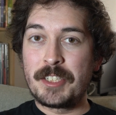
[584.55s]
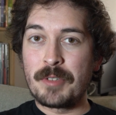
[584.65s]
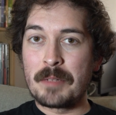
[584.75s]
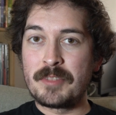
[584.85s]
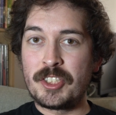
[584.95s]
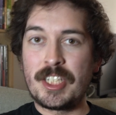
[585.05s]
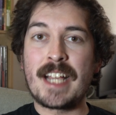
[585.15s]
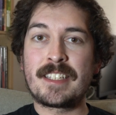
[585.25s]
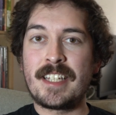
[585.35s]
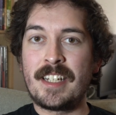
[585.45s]
to
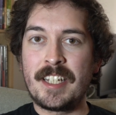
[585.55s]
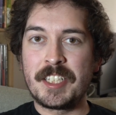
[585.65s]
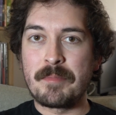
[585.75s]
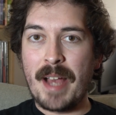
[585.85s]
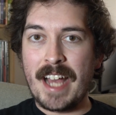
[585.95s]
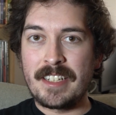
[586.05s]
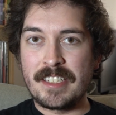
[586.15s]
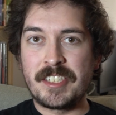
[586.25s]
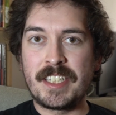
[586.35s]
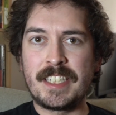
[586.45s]
object in his
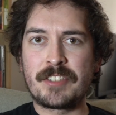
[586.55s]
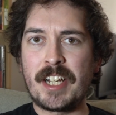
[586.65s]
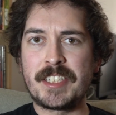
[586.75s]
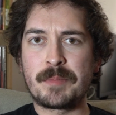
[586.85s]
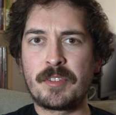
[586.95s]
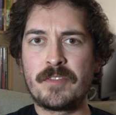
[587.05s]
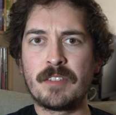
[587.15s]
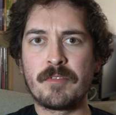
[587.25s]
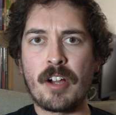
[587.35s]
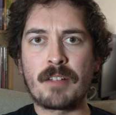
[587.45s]
madness and he tries to prove
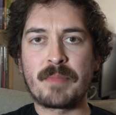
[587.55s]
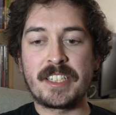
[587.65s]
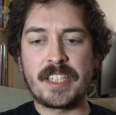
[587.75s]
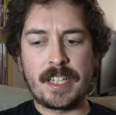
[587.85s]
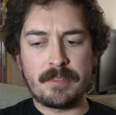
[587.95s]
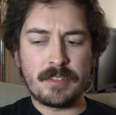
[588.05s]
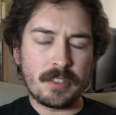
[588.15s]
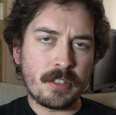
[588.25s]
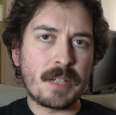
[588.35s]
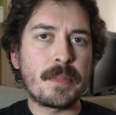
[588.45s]
them wrong by saying, oh,
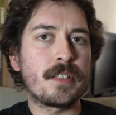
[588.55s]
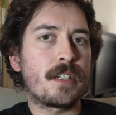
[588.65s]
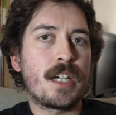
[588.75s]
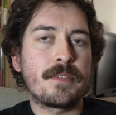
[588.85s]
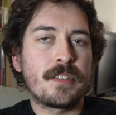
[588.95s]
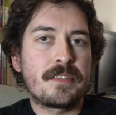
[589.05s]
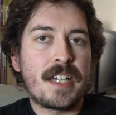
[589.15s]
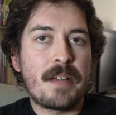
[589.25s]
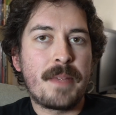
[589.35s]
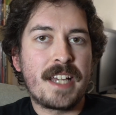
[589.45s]
look, I'm on the cover of
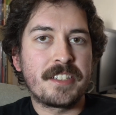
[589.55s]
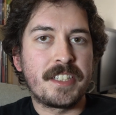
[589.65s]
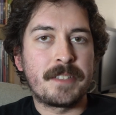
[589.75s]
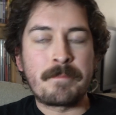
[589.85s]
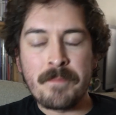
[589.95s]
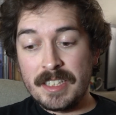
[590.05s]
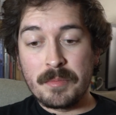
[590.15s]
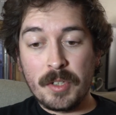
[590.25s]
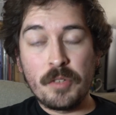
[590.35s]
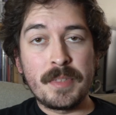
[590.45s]
Time magazine. In the
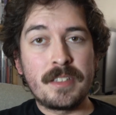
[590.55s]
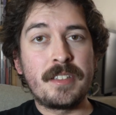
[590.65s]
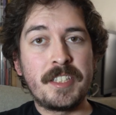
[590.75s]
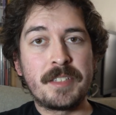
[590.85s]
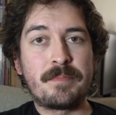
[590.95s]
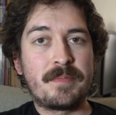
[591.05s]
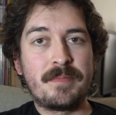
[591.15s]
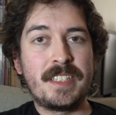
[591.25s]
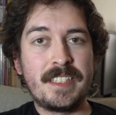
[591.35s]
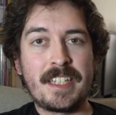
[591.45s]
moment, these
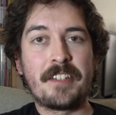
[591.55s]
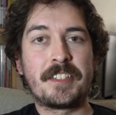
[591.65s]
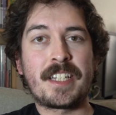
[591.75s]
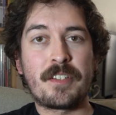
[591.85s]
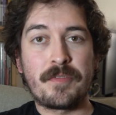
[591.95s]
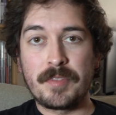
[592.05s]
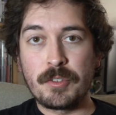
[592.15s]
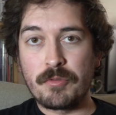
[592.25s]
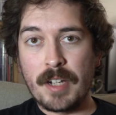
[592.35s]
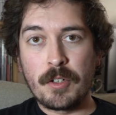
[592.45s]
details kind of
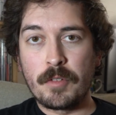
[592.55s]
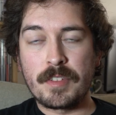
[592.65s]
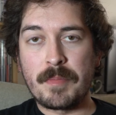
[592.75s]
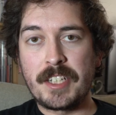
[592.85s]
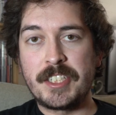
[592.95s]
flew right over my